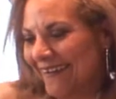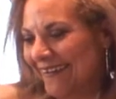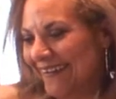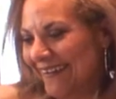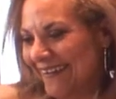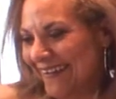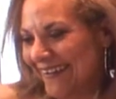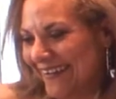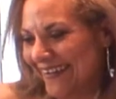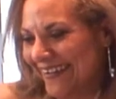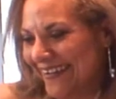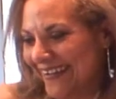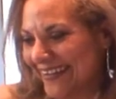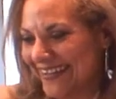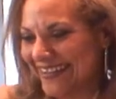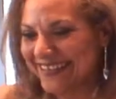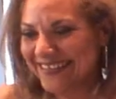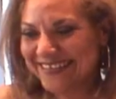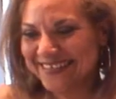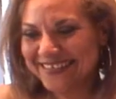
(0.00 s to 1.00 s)

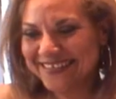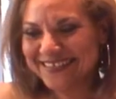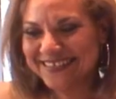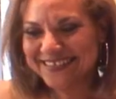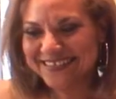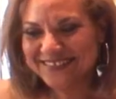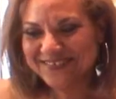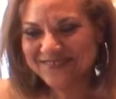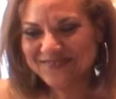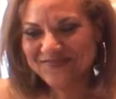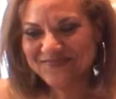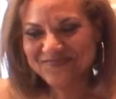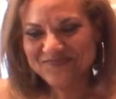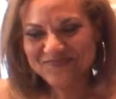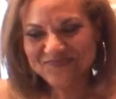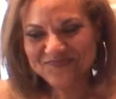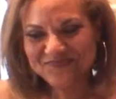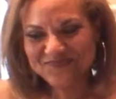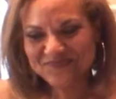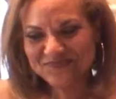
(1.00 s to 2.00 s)

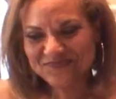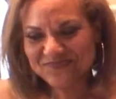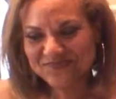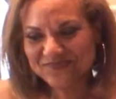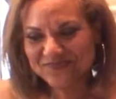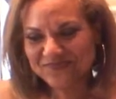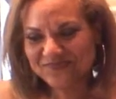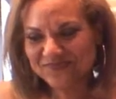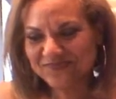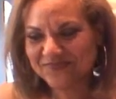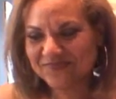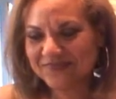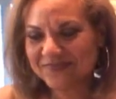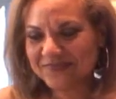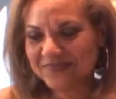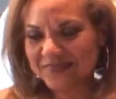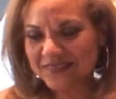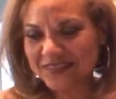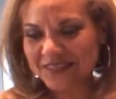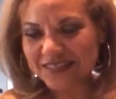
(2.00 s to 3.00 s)

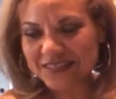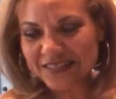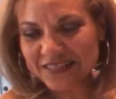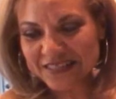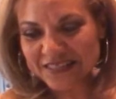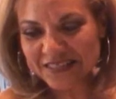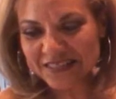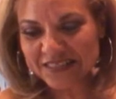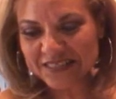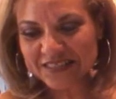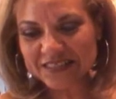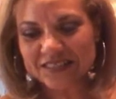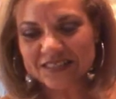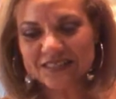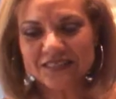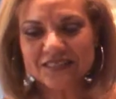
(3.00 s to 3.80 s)
[no speech]